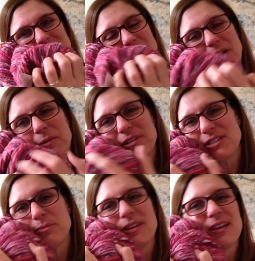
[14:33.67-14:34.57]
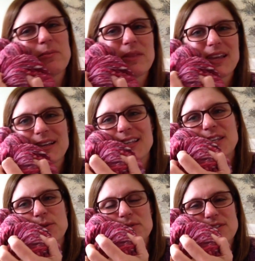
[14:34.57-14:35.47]
Probably should become like a
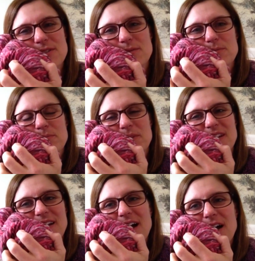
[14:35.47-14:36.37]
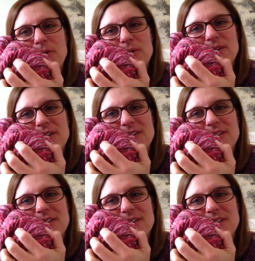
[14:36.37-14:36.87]
huge, big cowl.